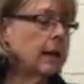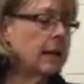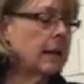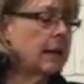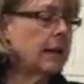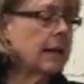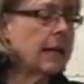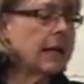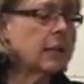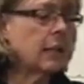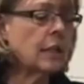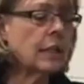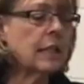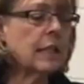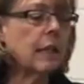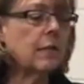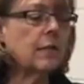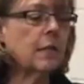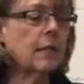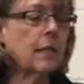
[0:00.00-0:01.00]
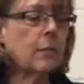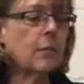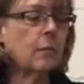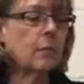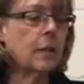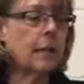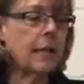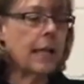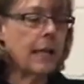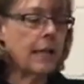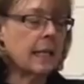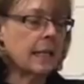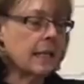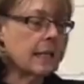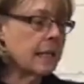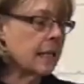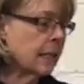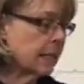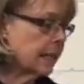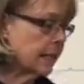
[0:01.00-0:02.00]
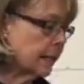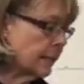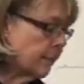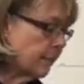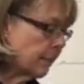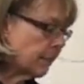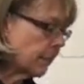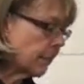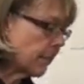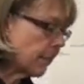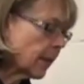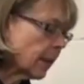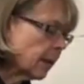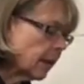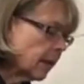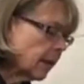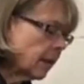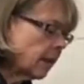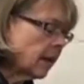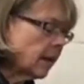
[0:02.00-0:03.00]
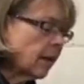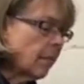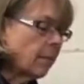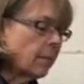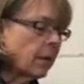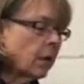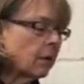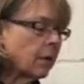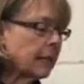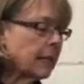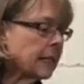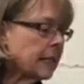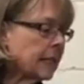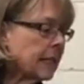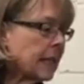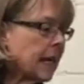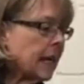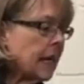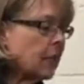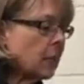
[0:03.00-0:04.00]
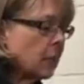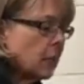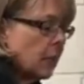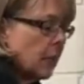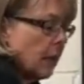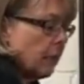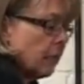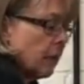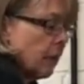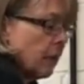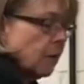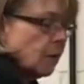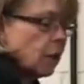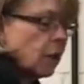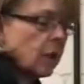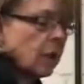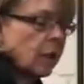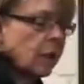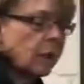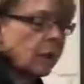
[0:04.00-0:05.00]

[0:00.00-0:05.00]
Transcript: That just gives double thickness, but on this occasion I'm going